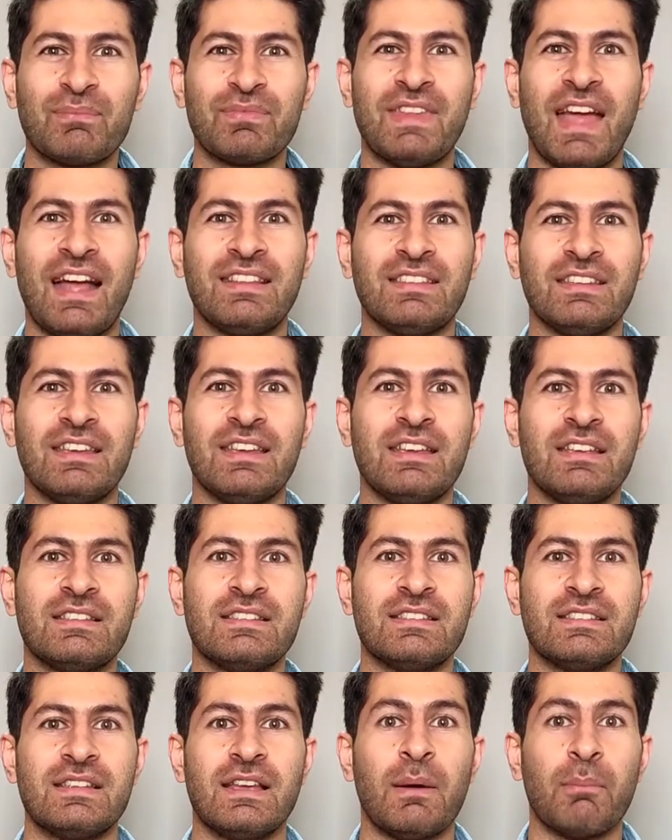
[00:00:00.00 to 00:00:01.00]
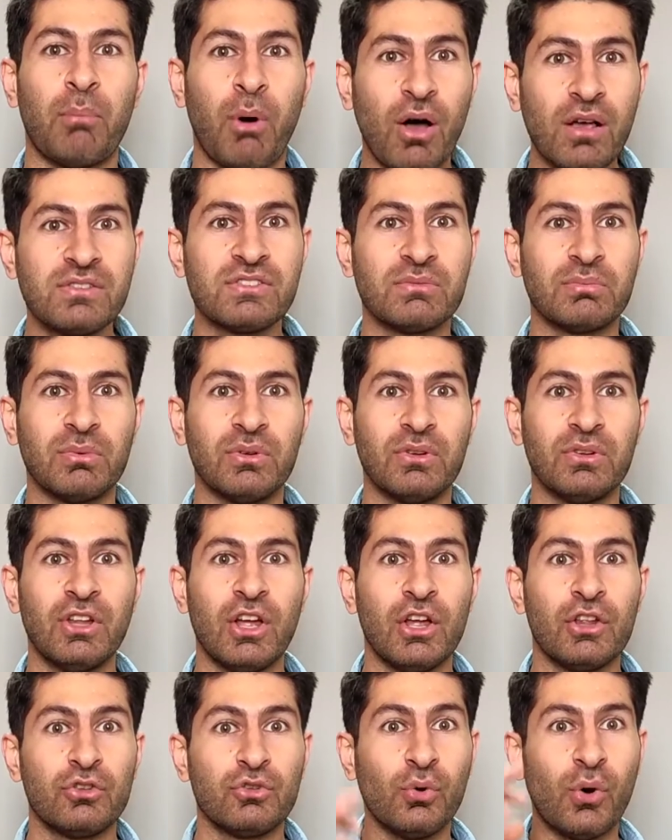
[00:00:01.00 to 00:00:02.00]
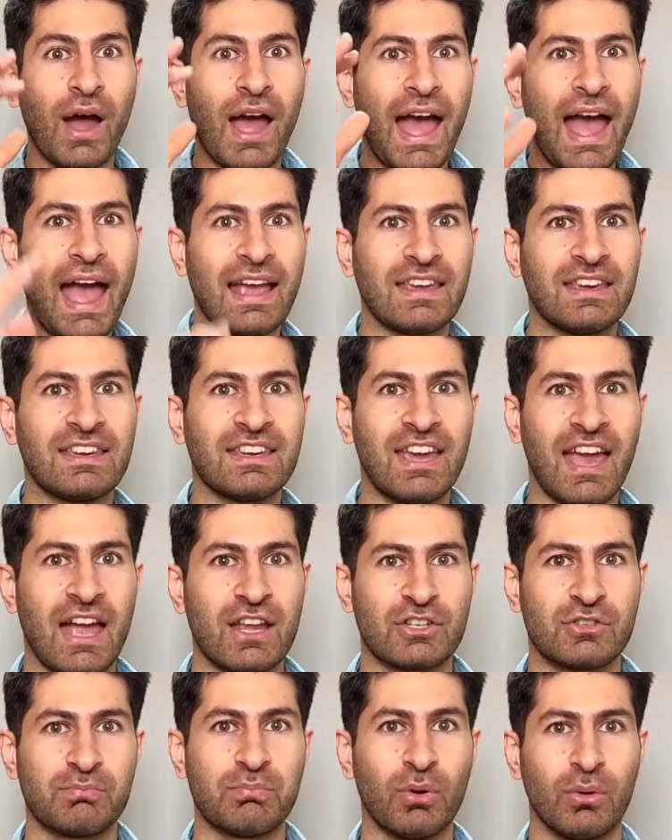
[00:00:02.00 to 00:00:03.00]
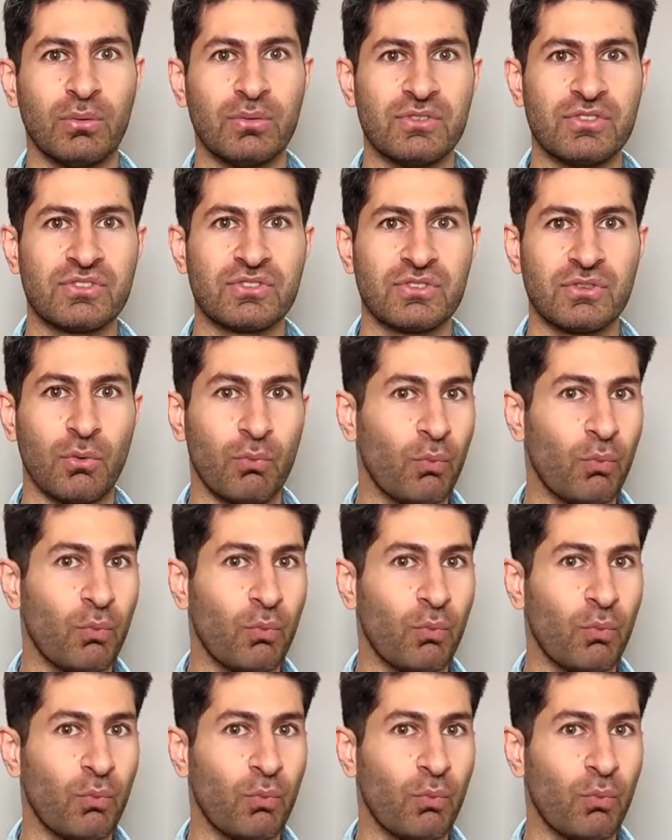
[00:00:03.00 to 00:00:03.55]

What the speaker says: that it is possible to hack cash pools.